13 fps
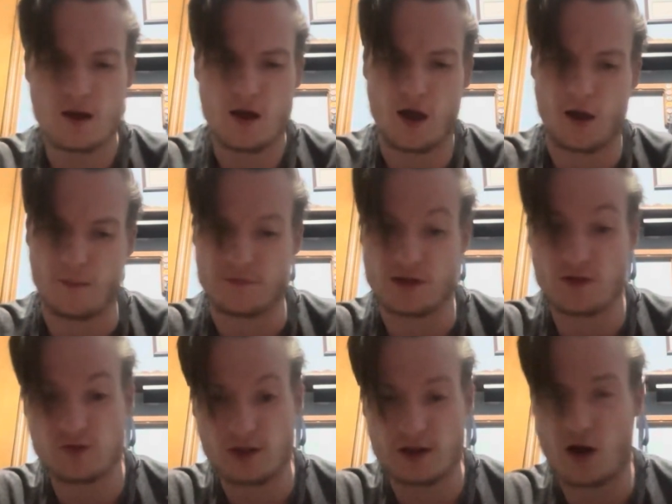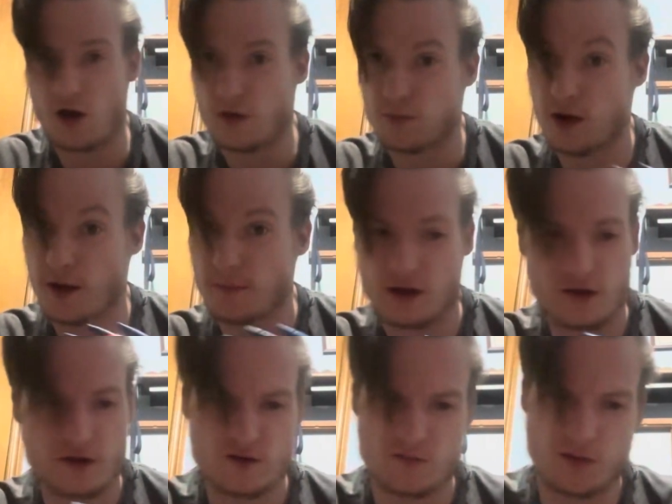Definitely not a
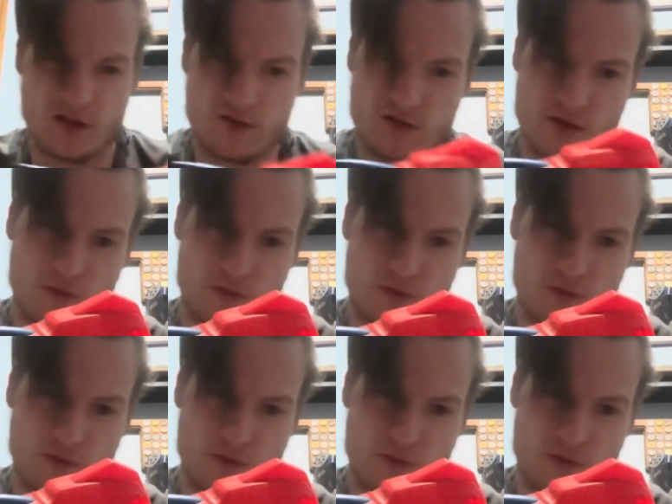primary. Plus,